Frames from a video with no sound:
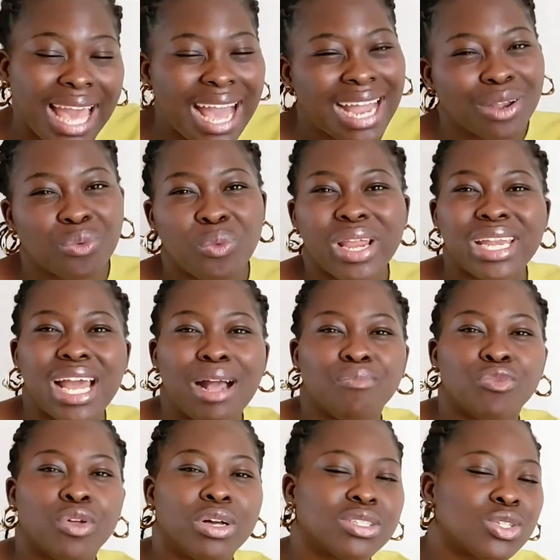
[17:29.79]
And when
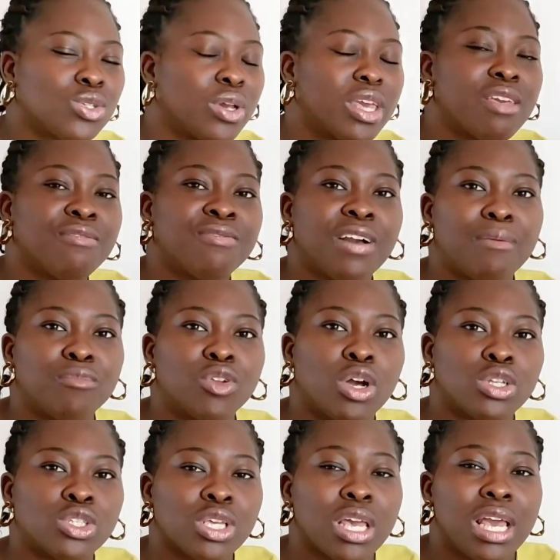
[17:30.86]
I'm not, so if I've
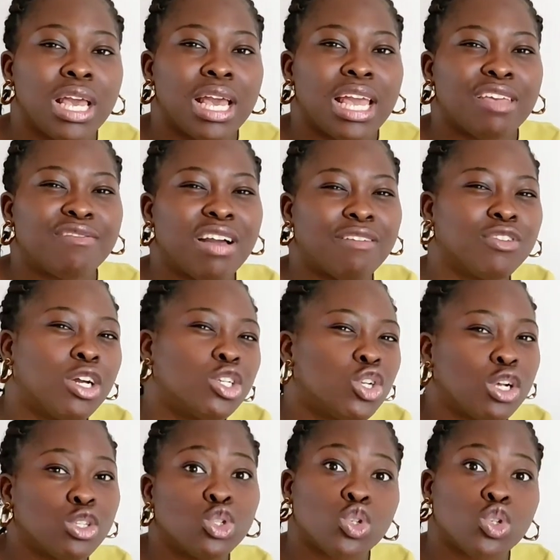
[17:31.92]
not done